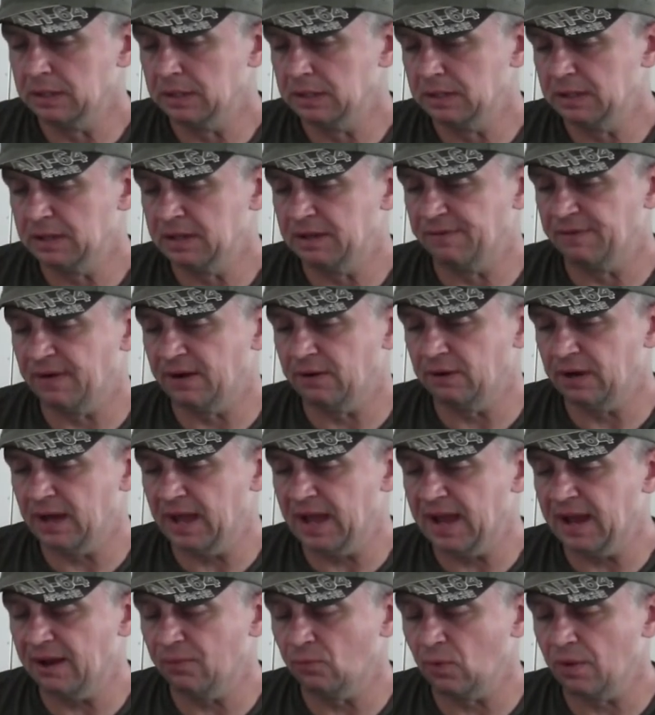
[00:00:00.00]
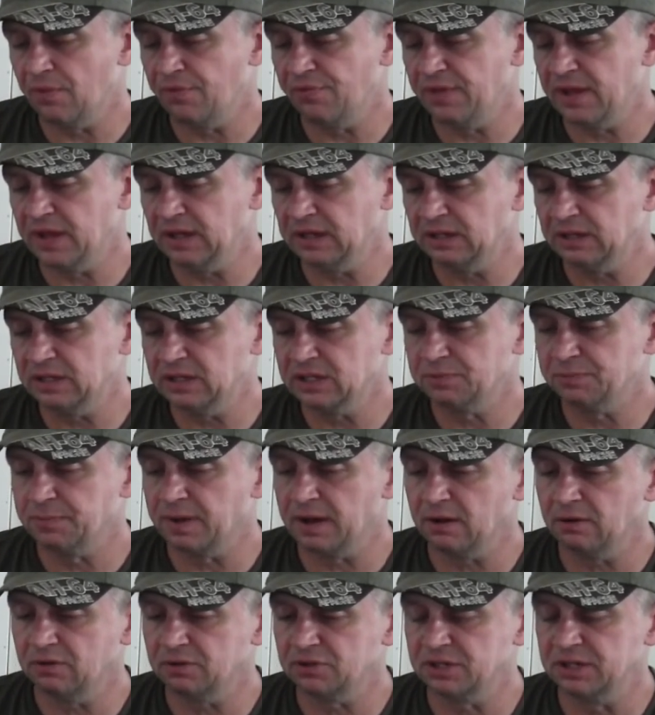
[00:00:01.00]
if I were to add one thing to this
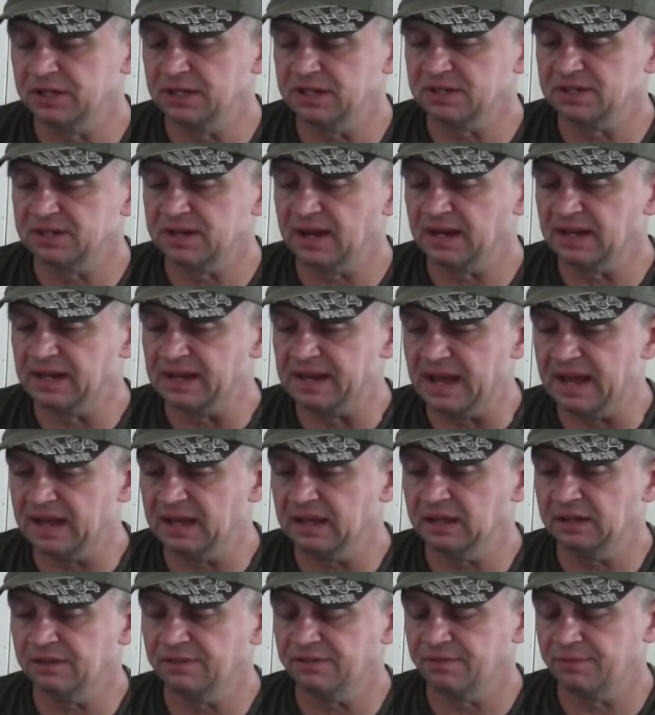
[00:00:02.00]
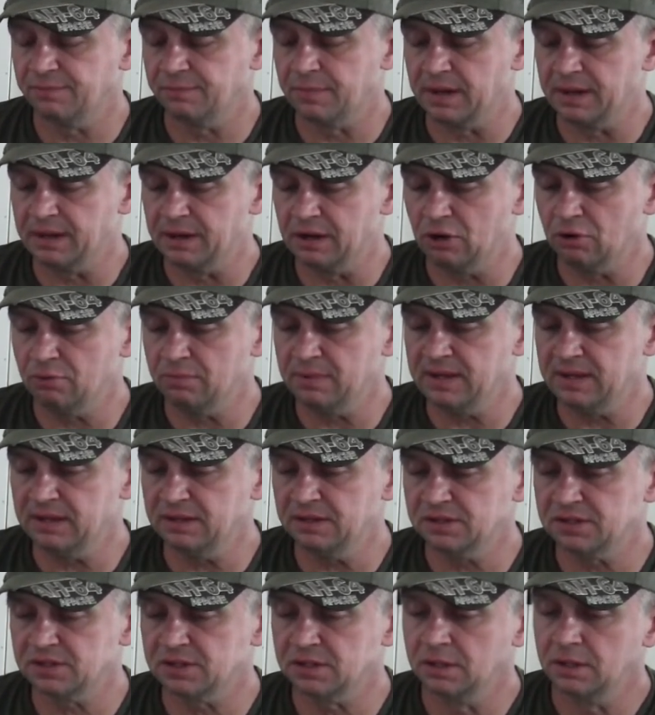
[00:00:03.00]
pouch, and it's not a negative by no
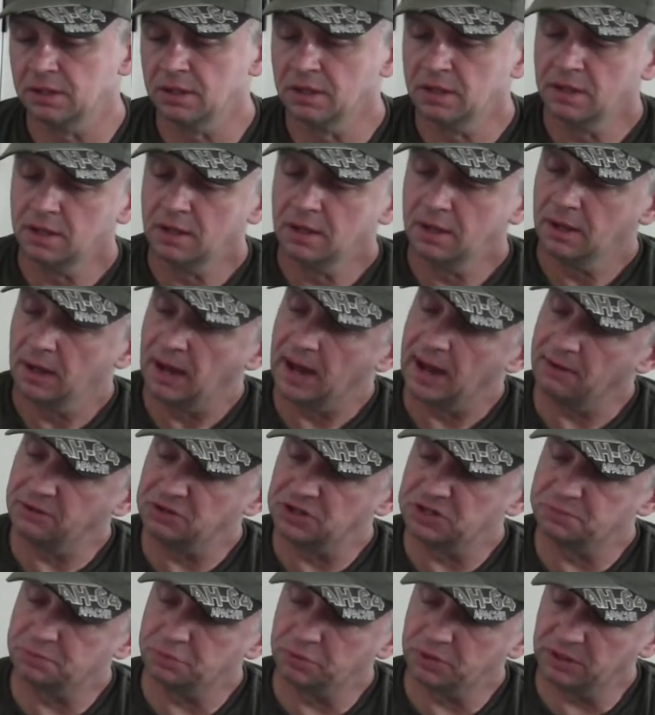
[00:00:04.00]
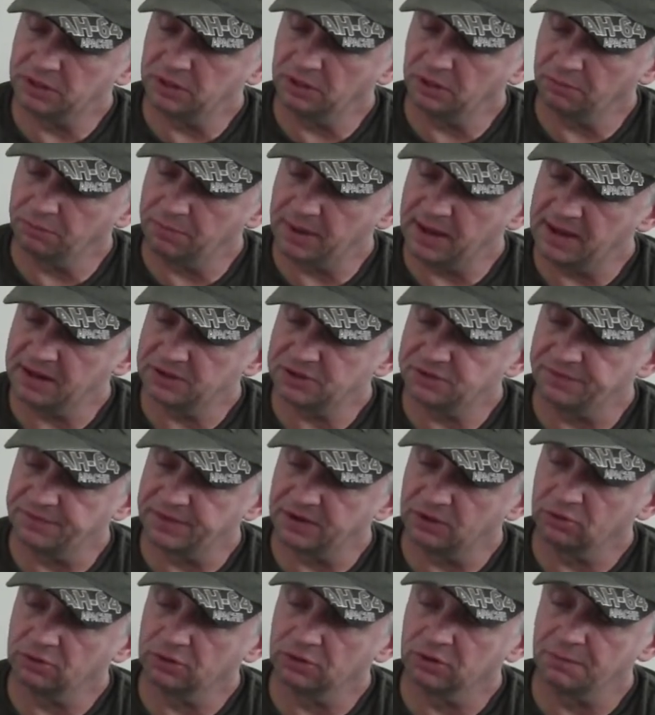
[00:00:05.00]
means, I would just put a little patch of
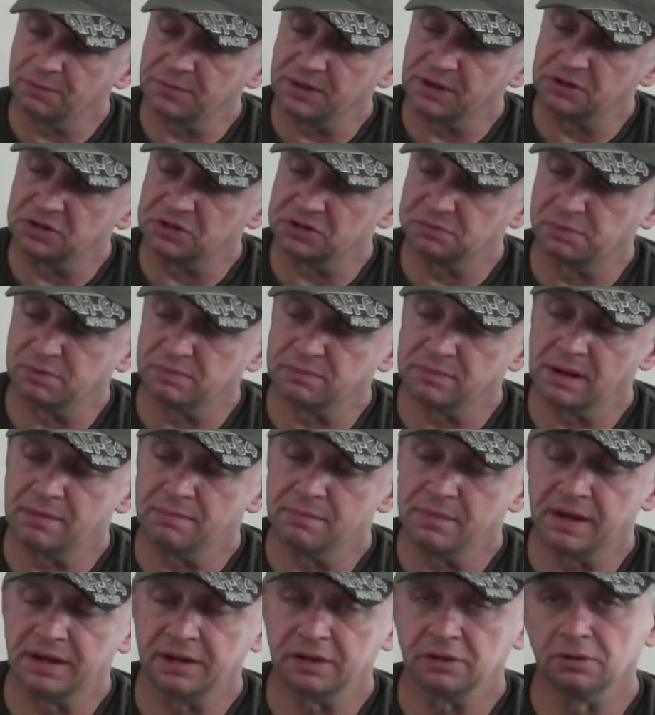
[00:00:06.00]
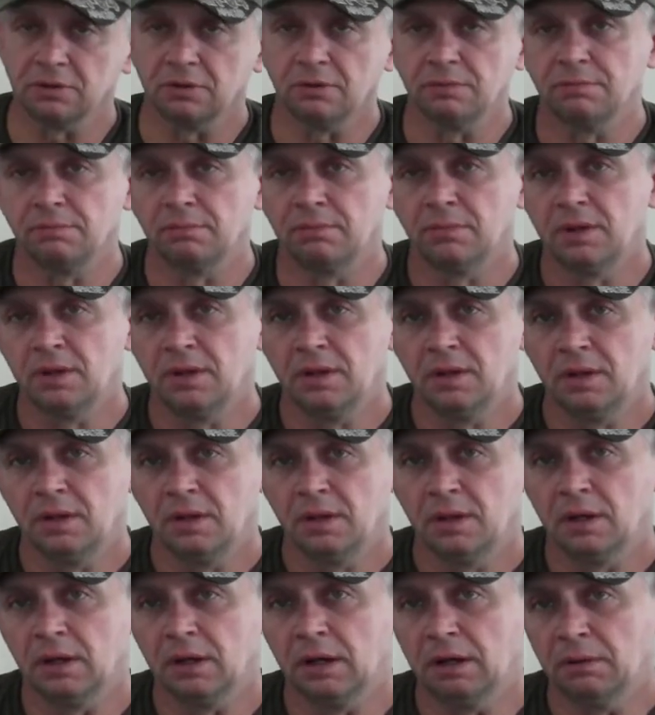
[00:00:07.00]
Velcro up there, just put my medical
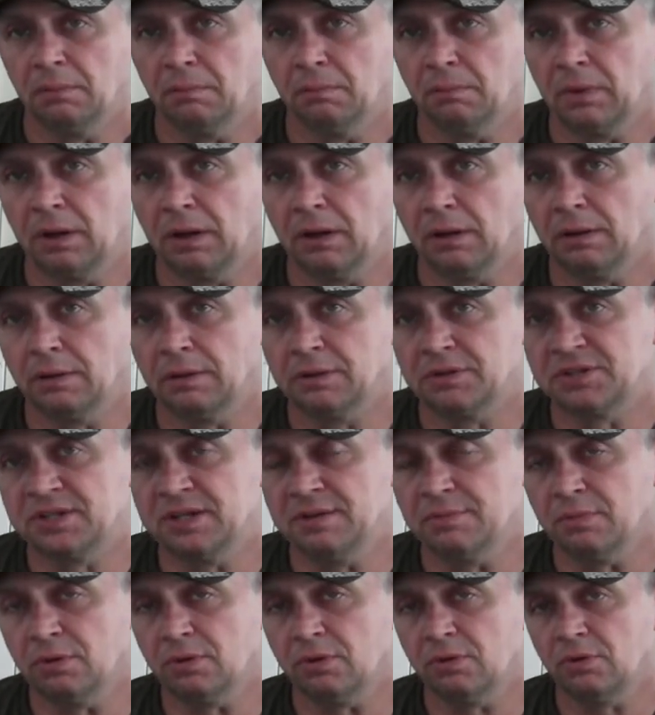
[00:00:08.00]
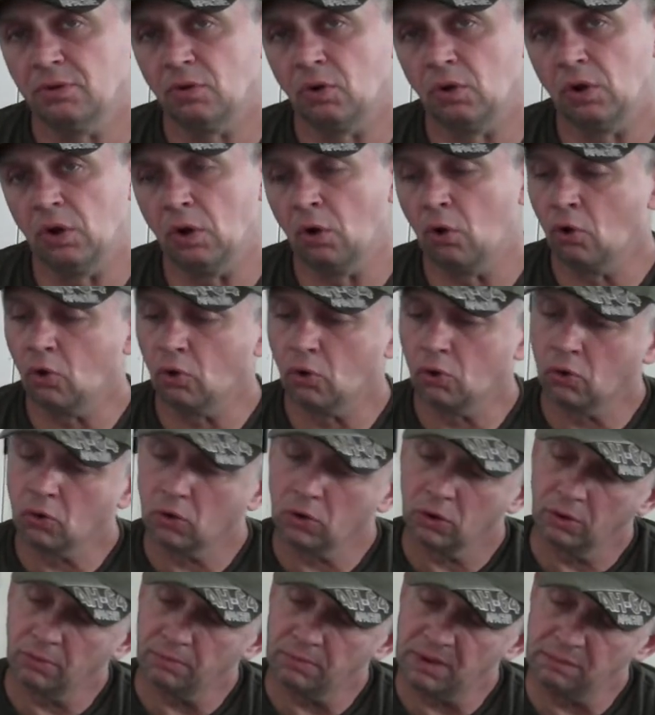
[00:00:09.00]
symbol
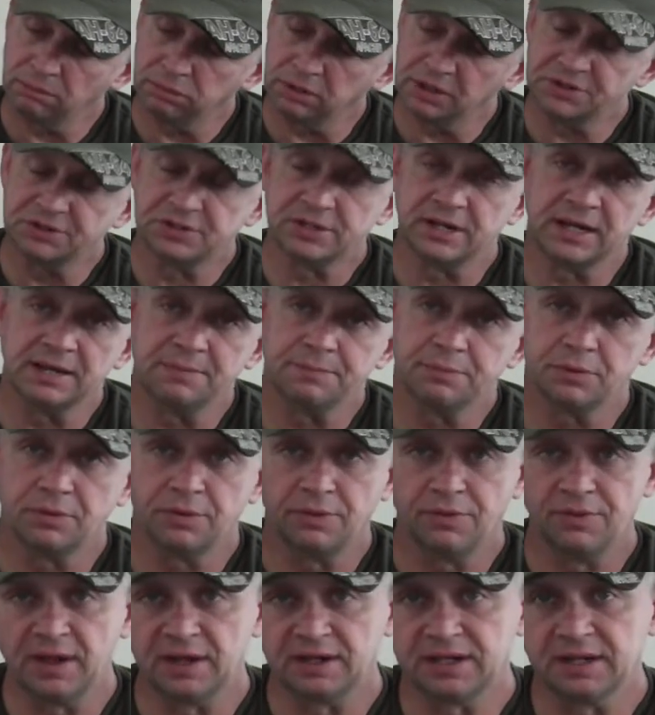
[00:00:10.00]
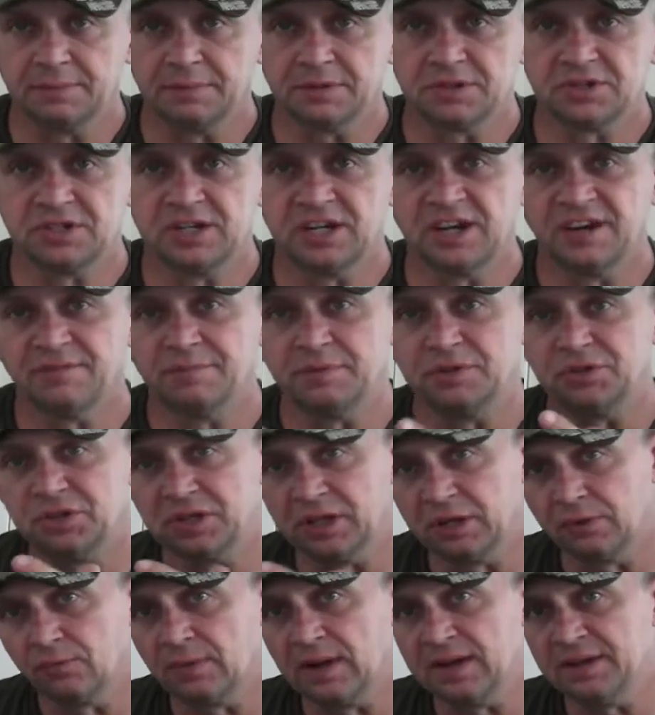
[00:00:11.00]
or my blood type, that type of stuff, but you
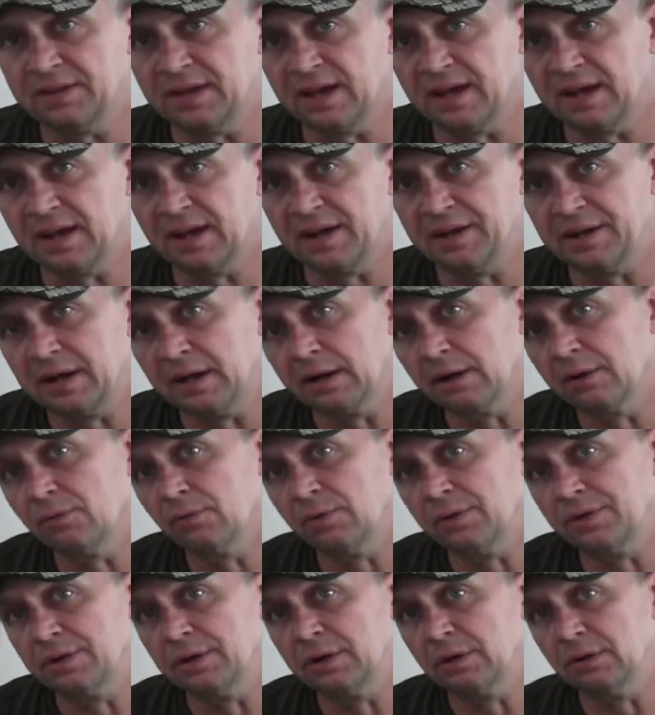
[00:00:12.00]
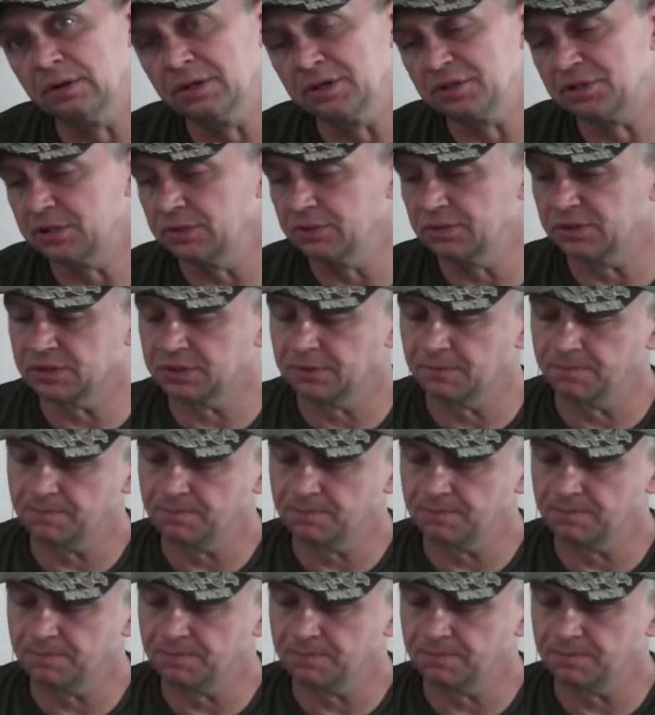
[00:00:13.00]
can write that on there with no issues.